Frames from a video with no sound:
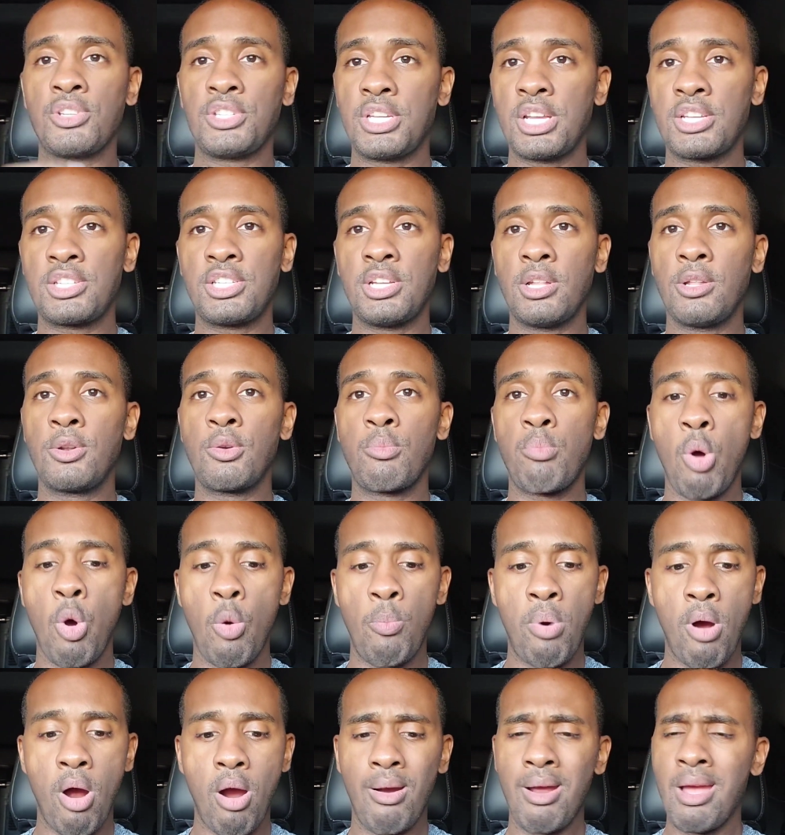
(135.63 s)
6-cylinder
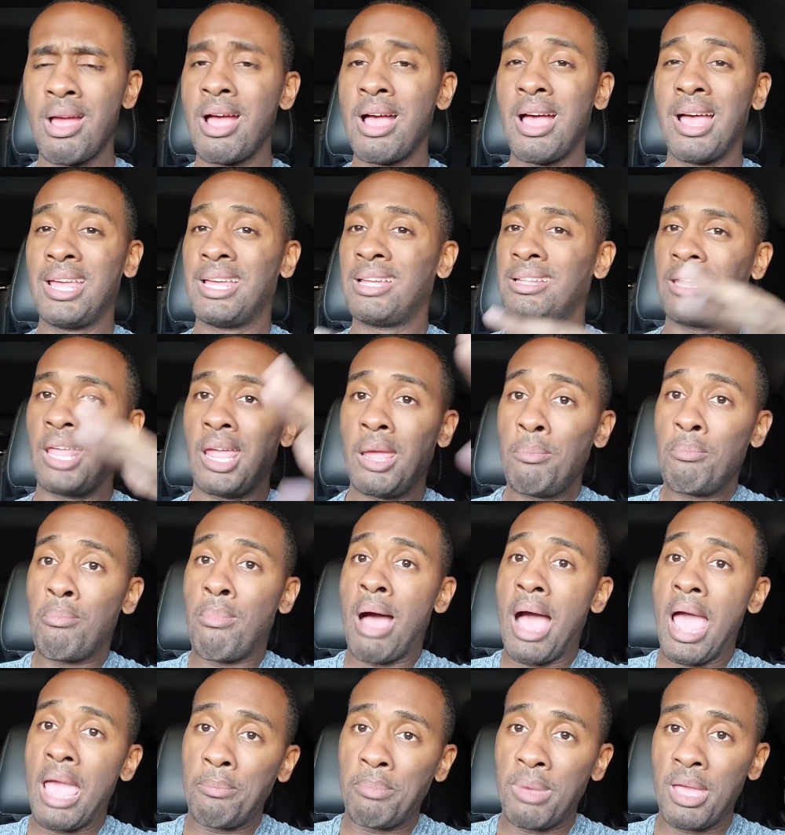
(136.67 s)
Mopar, they
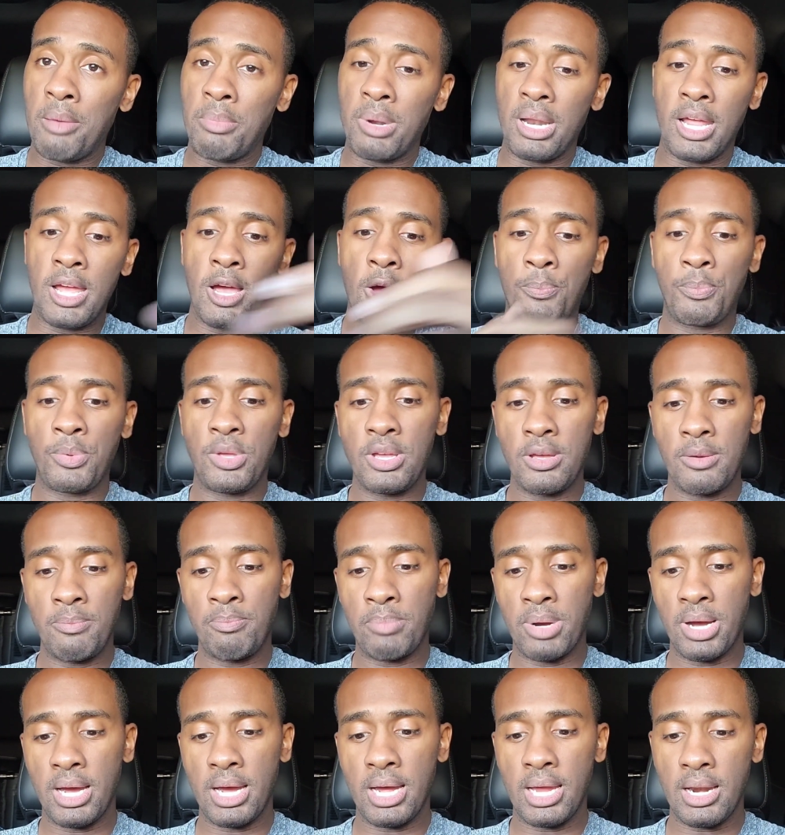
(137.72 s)
might be able to help you,
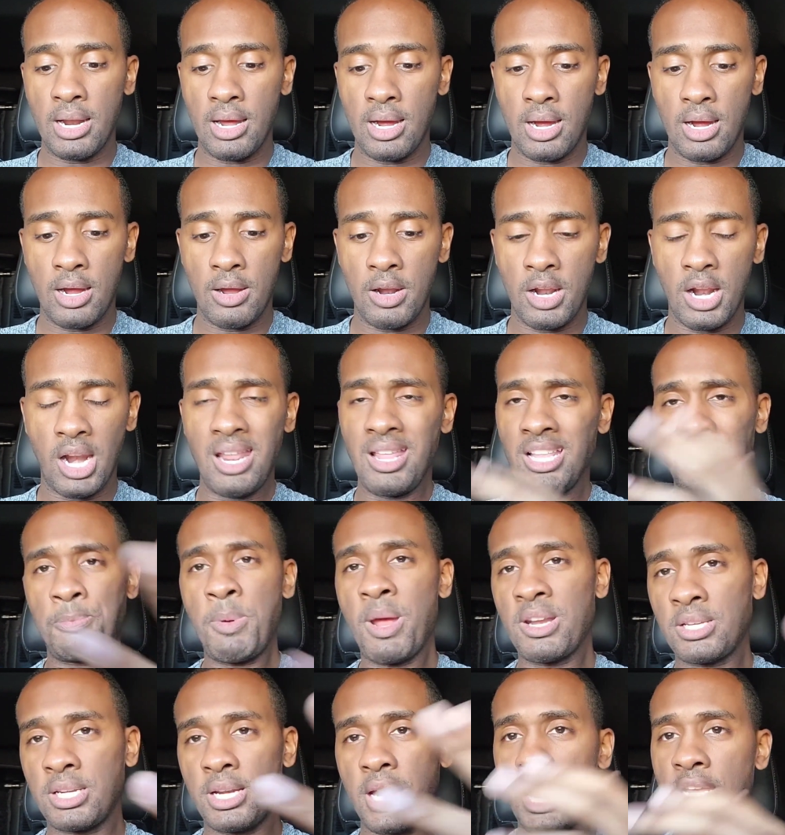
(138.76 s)
but
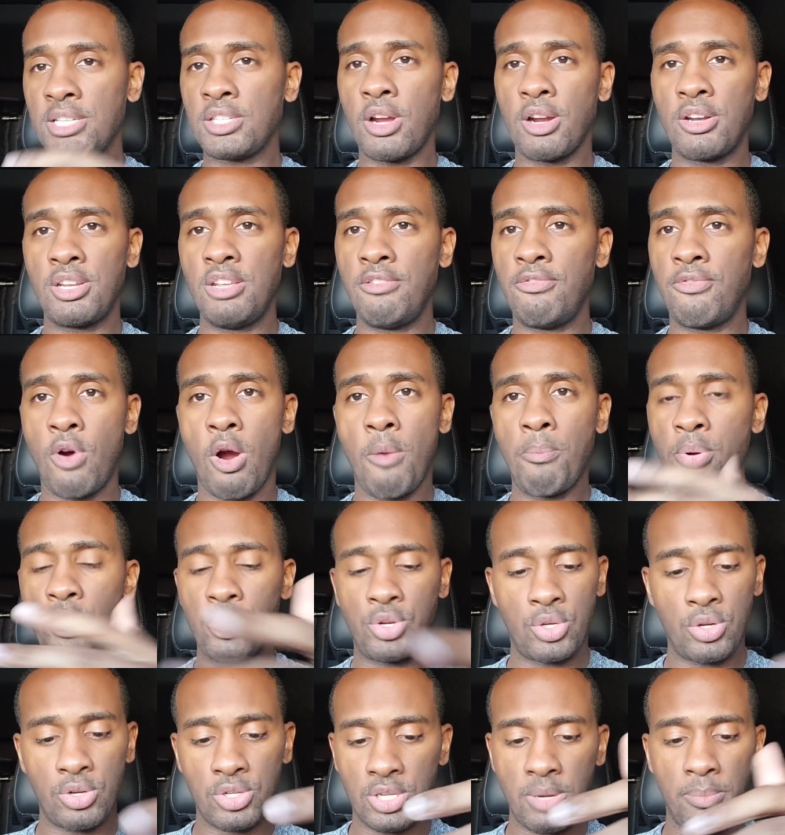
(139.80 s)
especially the SRT4. I'm
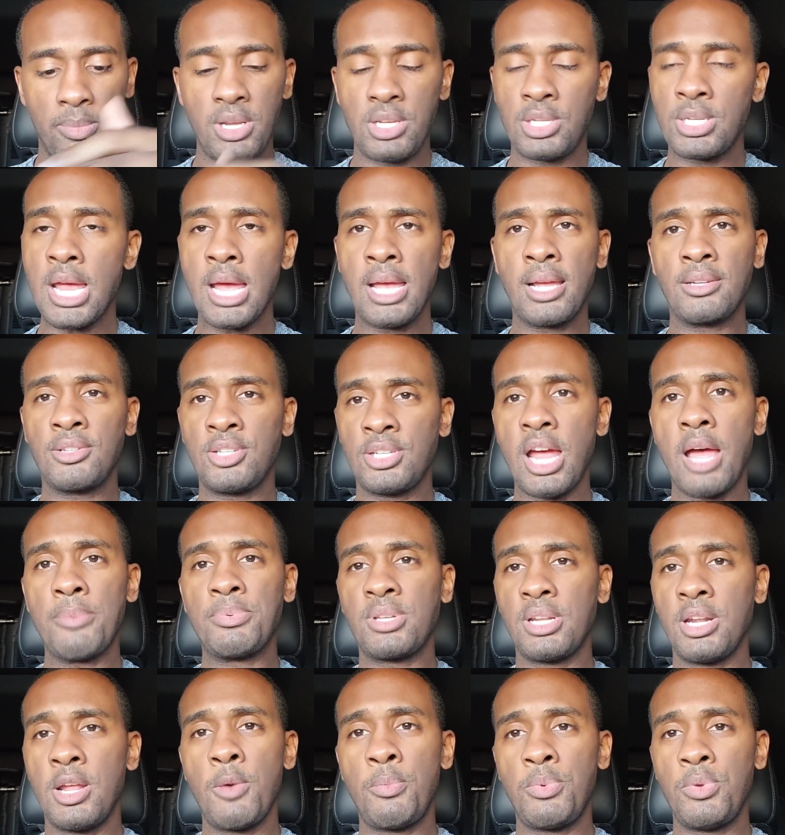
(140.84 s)
pretty sure some of these
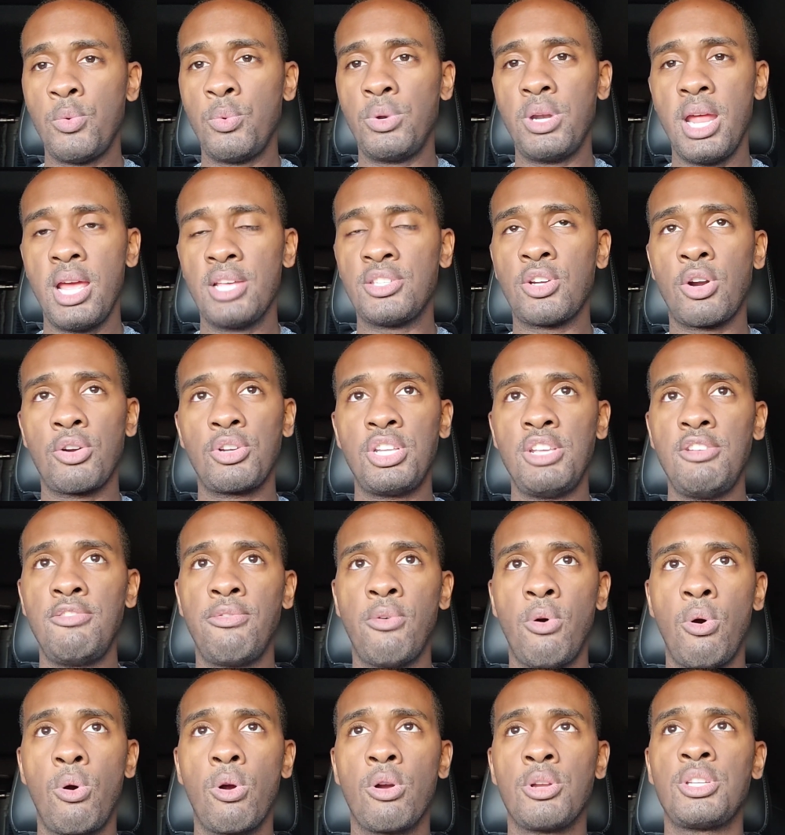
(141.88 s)
shops can help you with the
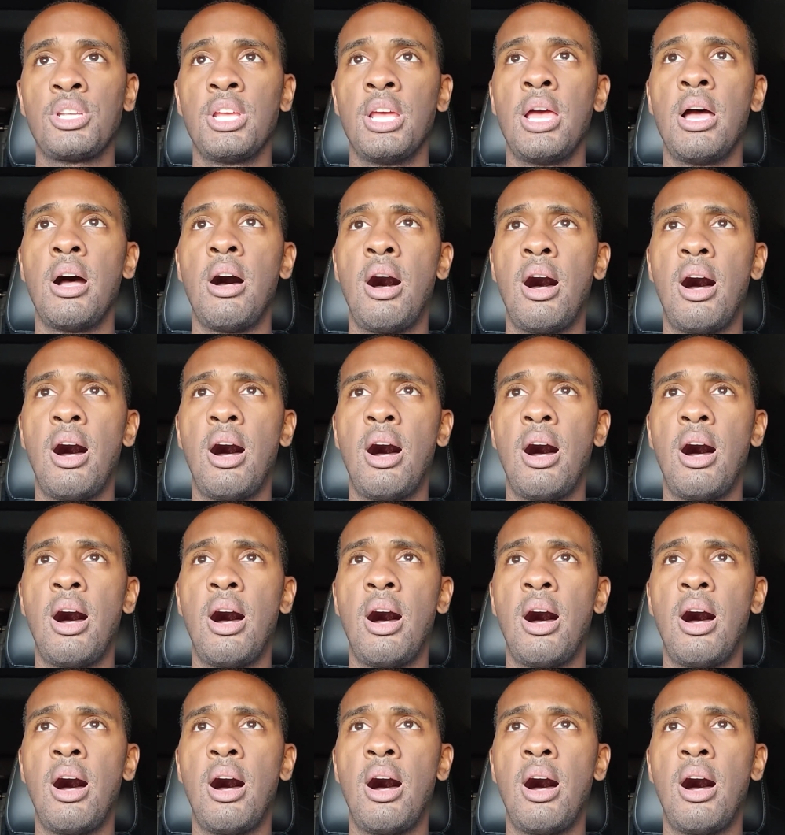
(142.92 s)
SRT4s.